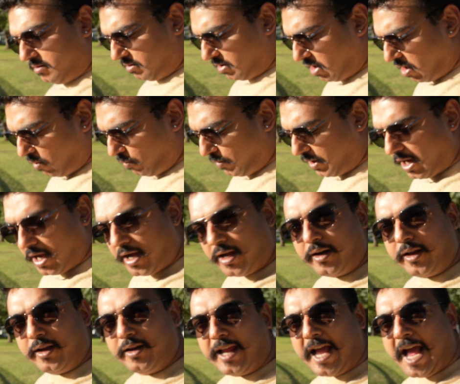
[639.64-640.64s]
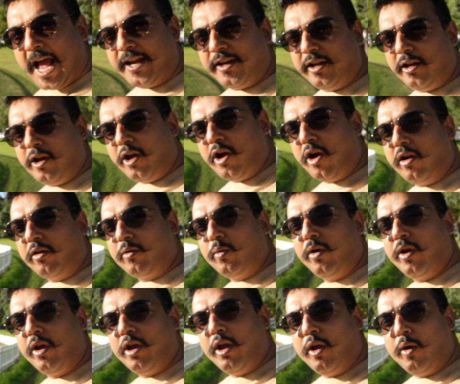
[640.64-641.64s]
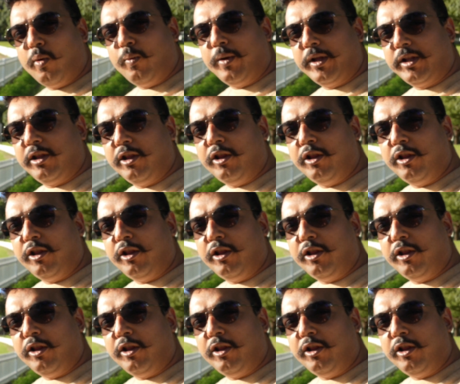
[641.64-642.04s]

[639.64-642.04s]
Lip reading: Now we are in analog with